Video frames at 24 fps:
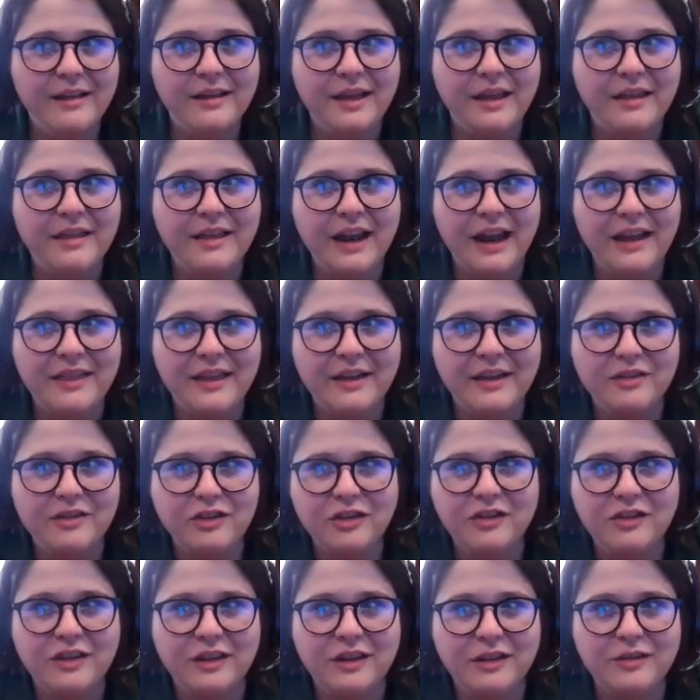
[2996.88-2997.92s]
And then
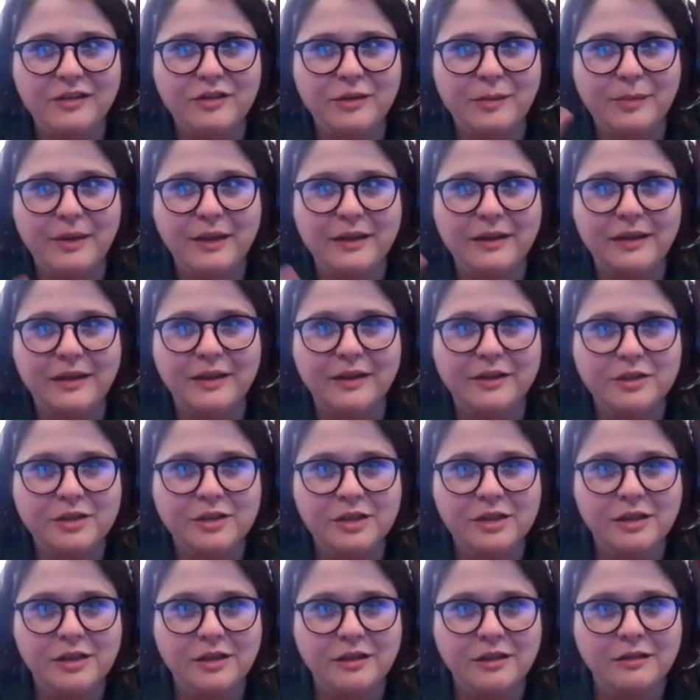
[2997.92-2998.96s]
just to be clear
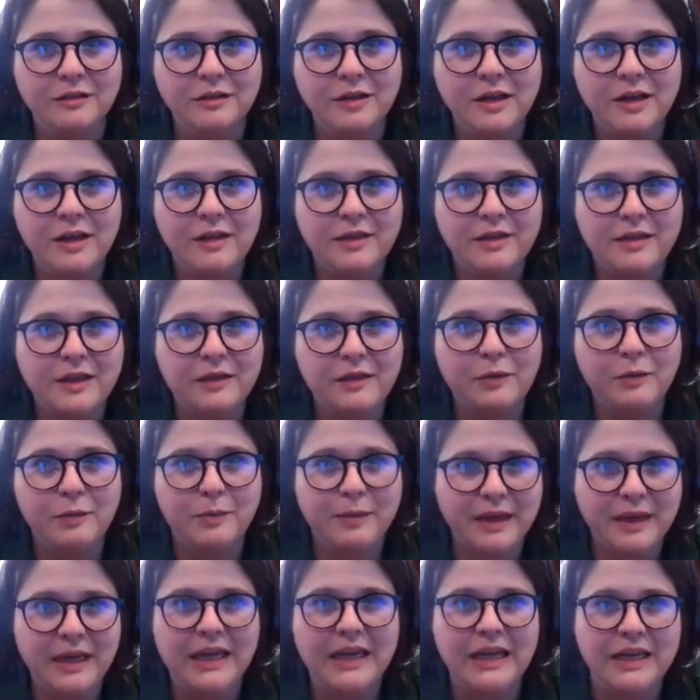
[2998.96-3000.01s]
too, these would be